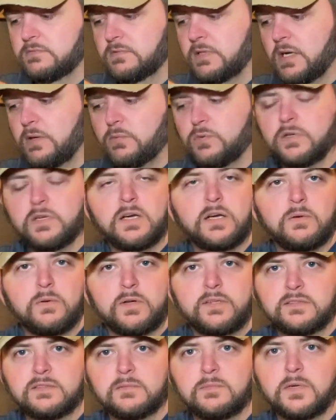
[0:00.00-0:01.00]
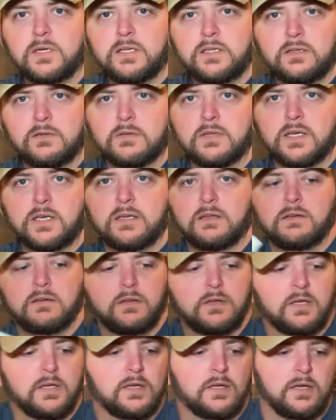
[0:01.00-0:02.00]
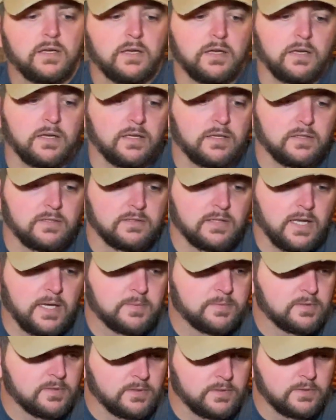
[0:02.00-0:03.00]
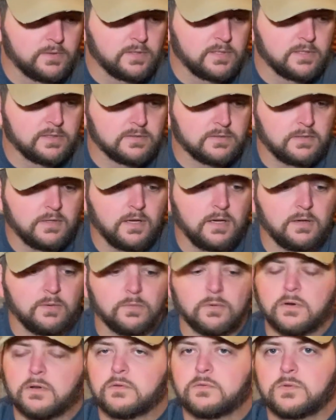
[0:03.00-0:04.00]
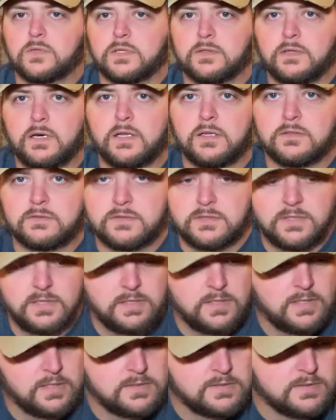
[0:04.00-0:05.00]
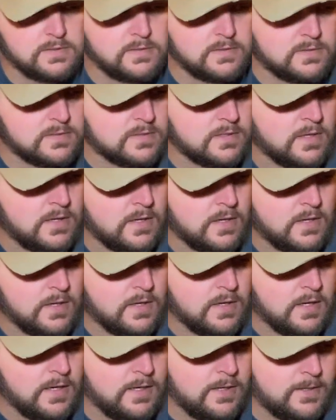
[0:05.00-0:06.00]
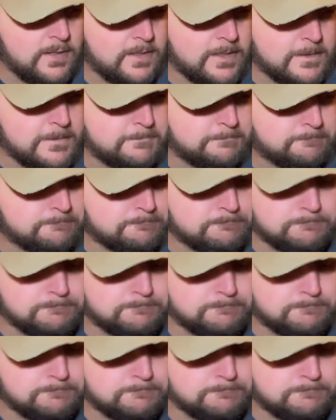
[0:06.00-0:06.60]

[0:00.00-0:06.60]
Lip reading: I would not waste the money on that. And it absolutely is not worth $12.99.